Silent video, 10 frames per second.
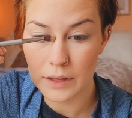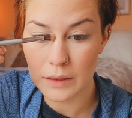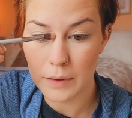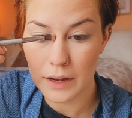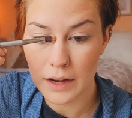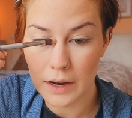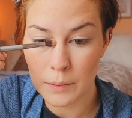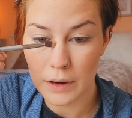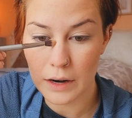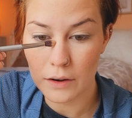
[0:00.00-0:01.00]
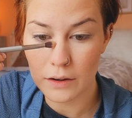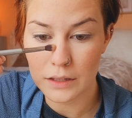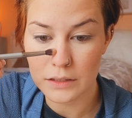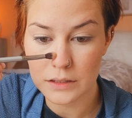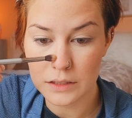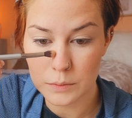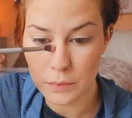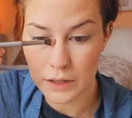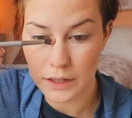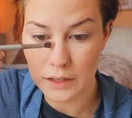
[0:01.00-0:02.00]
my eyebrow and just
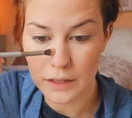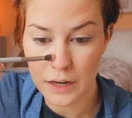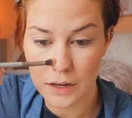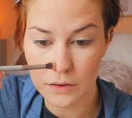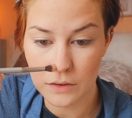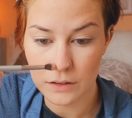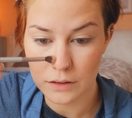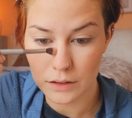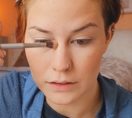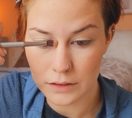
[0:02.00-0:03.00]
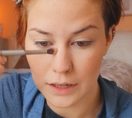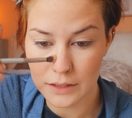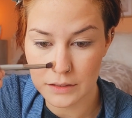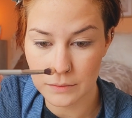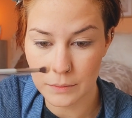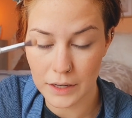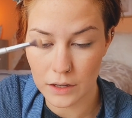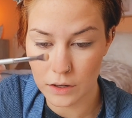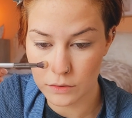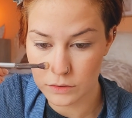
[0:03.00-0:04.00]
bring it down the sides of my
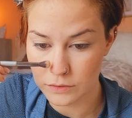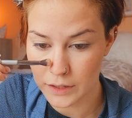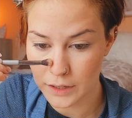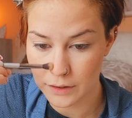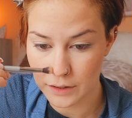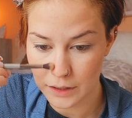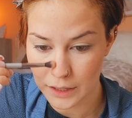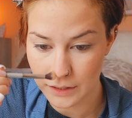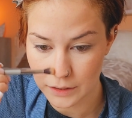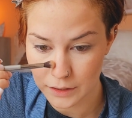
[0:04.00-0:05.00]
nose very lightly.